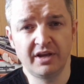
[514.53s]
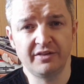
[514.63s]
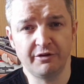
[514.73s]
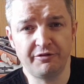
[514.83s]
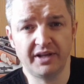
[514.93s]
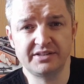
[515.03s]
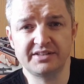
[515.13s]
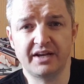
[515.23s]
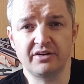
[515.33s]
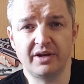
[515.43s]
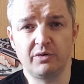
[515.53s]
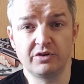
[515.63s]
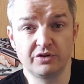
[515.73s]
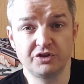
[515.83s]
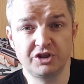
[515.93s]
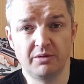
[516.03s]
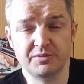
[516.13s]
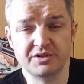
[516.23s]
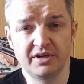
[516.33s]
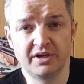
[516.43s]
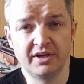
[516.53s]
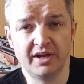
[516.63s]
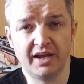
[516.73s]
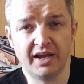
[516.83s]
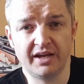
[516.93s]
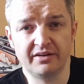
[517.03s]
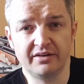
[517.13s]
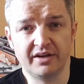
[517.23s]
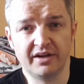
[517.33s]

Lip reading: the effect it's had on our gun shops, and